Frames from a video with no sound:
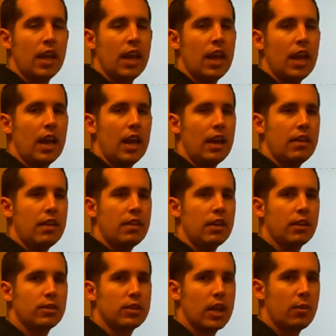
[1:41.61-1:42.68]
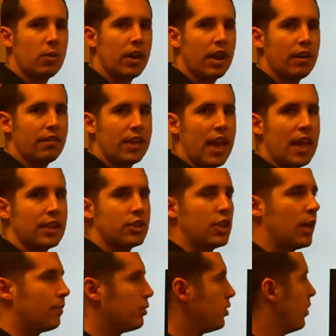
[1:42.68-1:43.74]
and then the other side will kind of catch
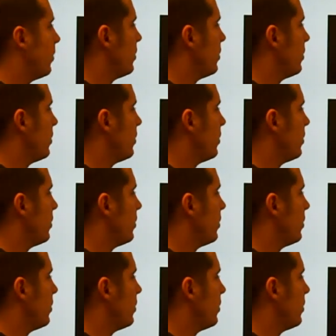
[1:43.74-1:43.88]
up. So